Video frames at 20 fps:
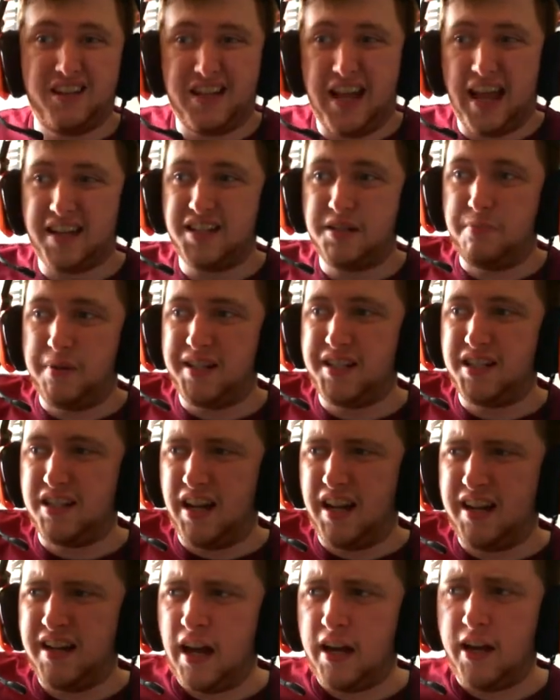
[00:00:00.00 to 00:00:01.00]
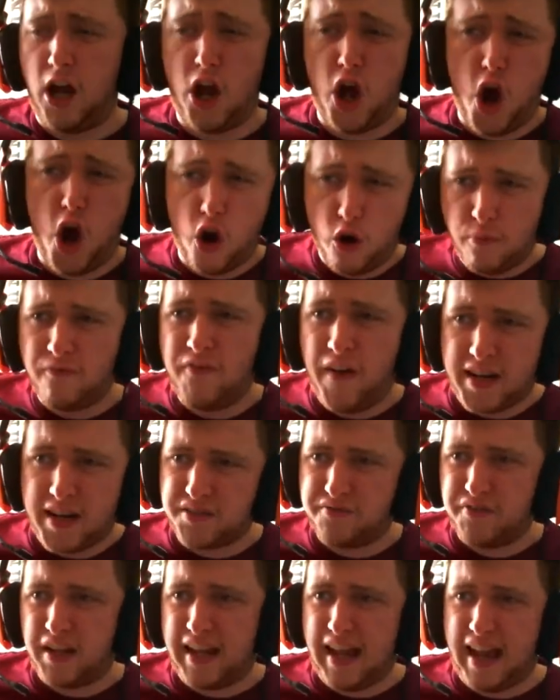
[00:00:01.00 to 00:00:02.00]
yet to be seen, and I hope
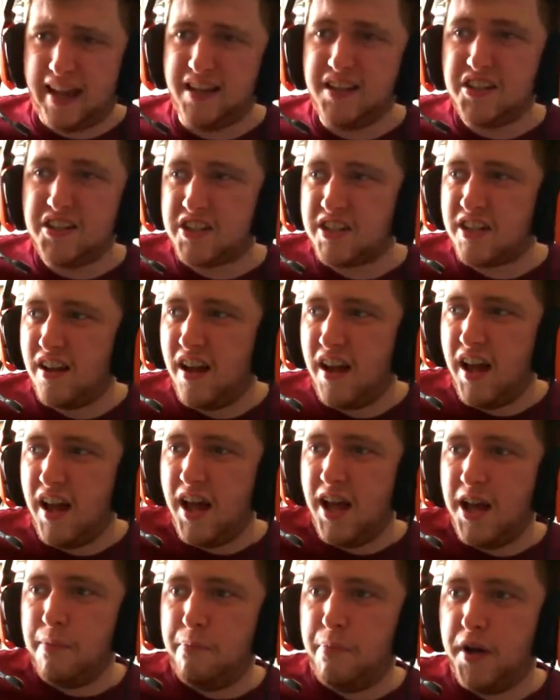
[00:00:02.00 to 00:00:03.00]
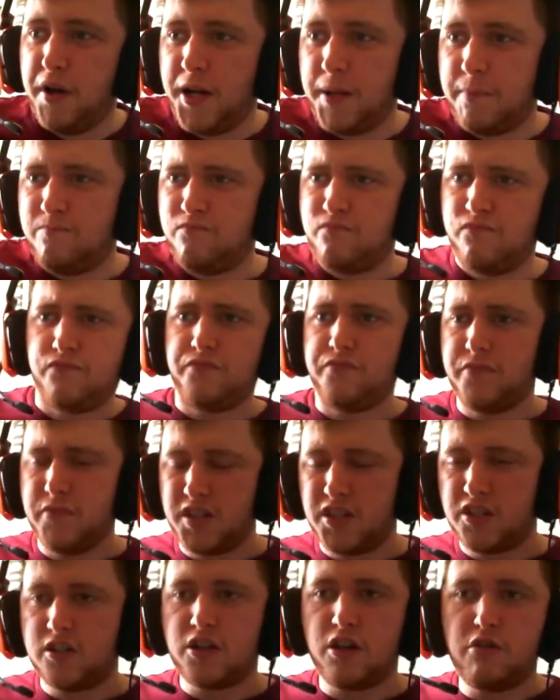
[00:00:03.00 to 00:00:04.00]
that's the case. But
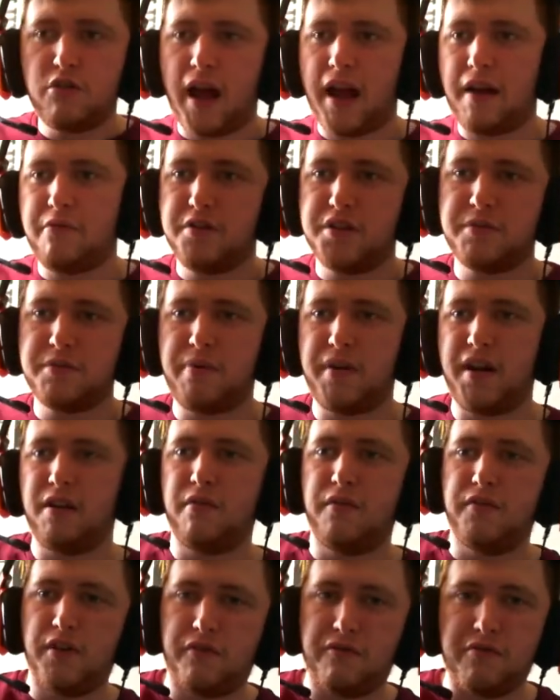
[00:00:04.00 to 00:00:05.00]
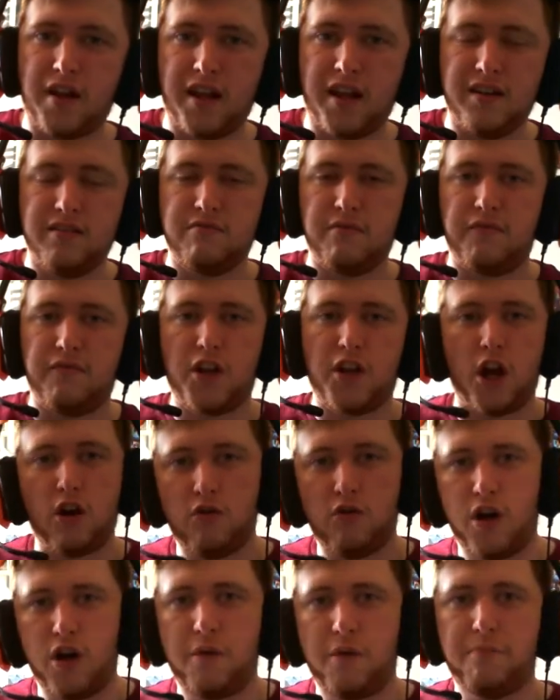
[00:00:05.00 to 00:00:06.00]
2 hours playing with your friend with
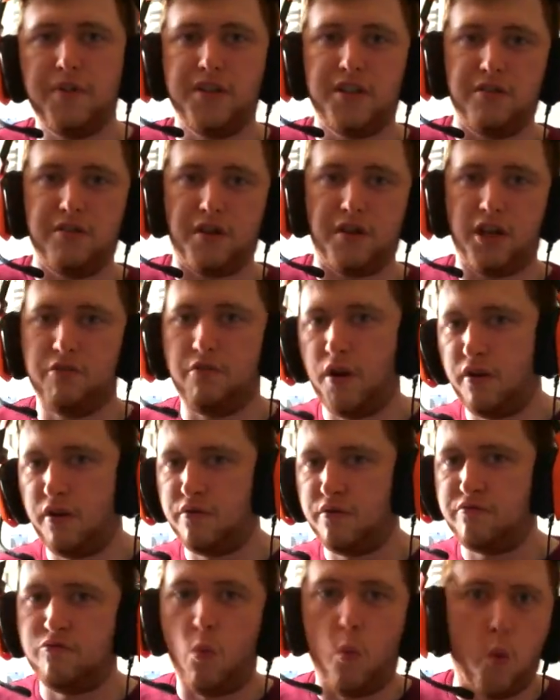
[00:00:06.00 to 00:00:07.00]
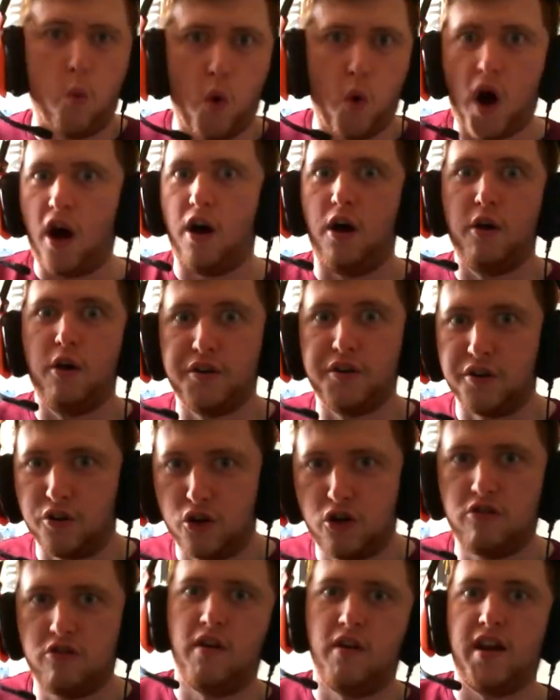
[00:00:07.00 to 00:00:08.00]
co-op and doing your own wild
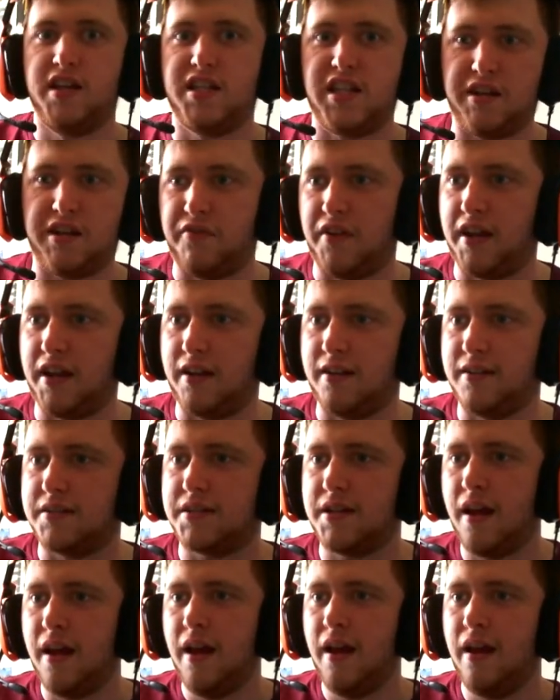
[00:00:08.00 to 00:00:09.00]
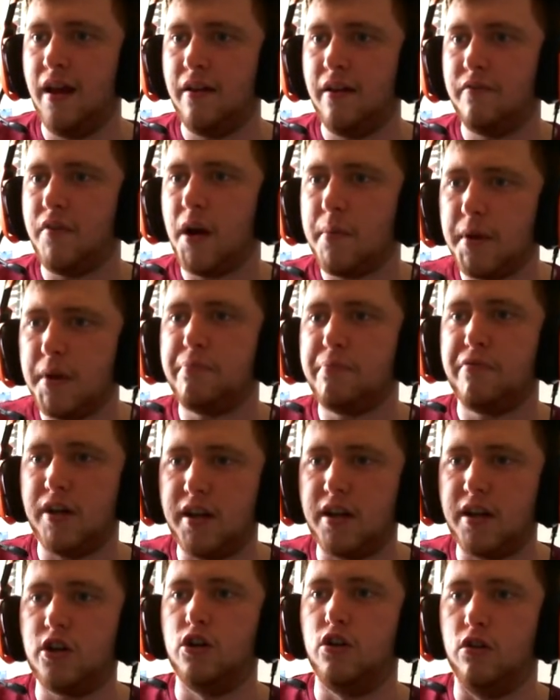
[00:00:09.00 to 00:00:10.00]
and crazy things, that'd be
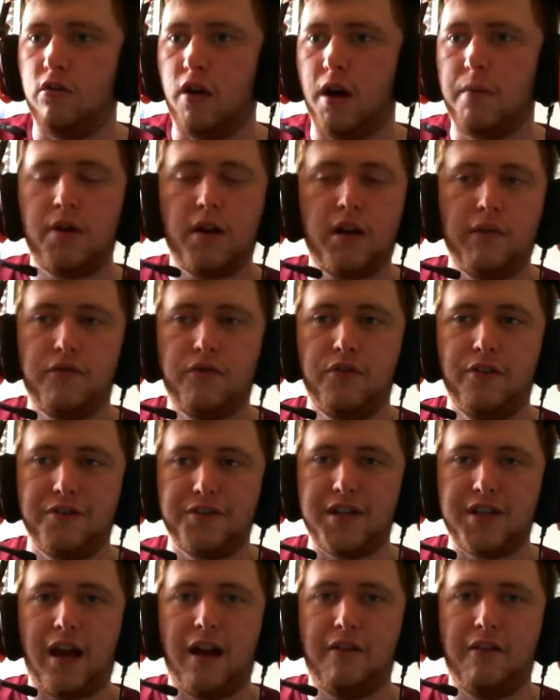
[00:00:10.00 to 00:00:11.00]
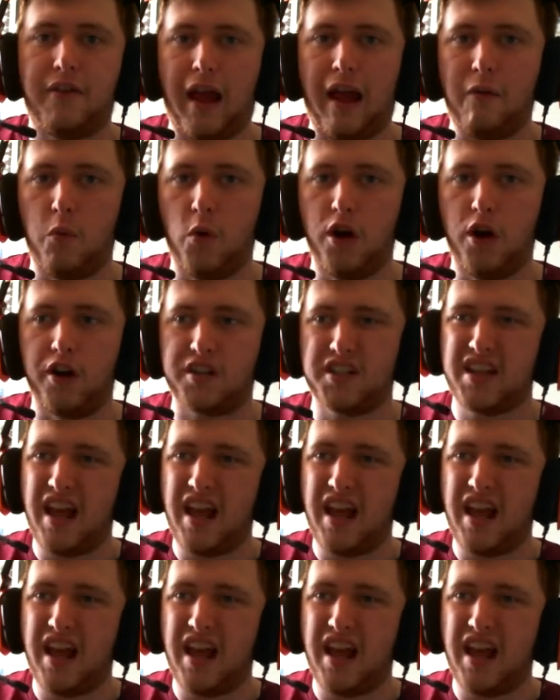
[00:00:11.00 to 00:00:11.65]
pretty cool. I'm looking forward to how that works.